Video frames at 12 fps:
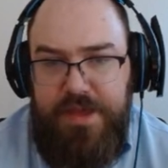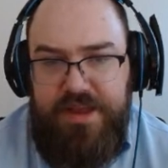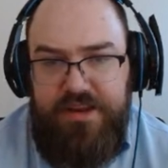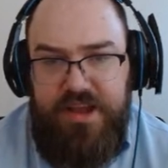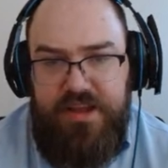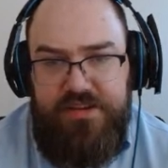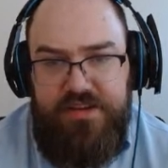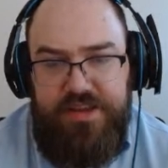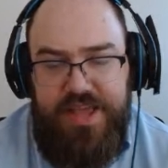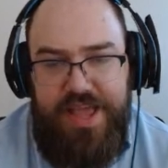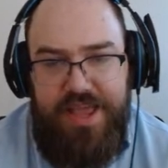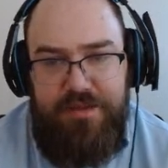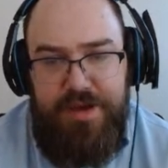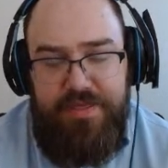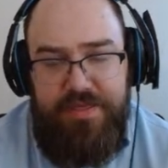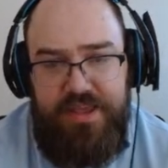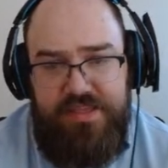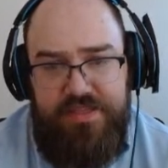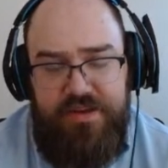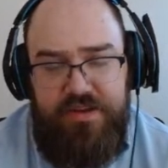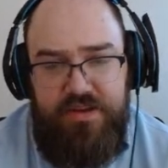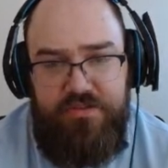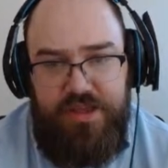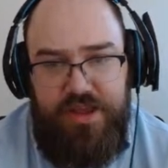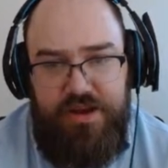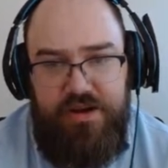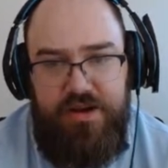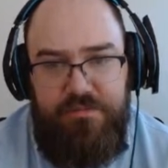pedagogic aim I think that they're using here.